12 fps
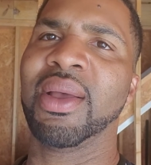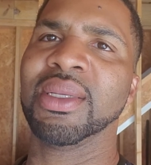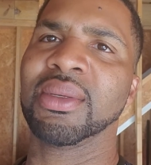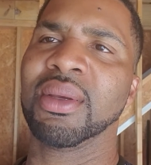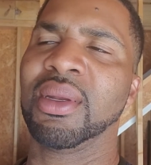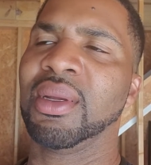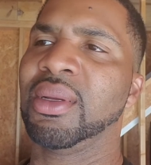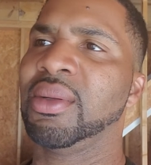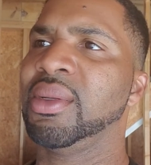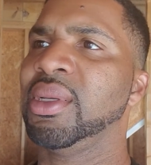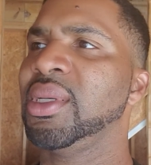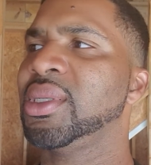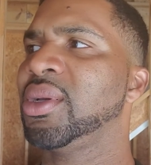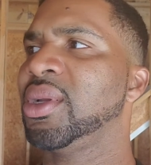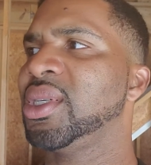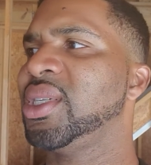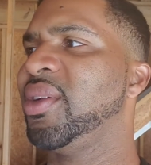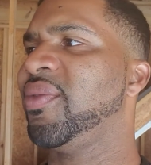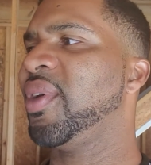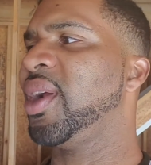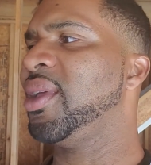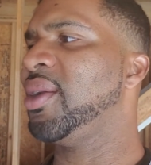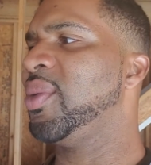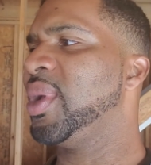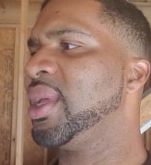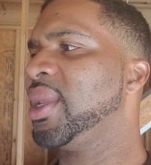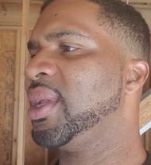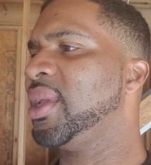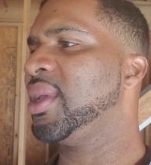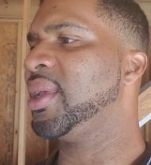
it's gonna shift fairly quickly.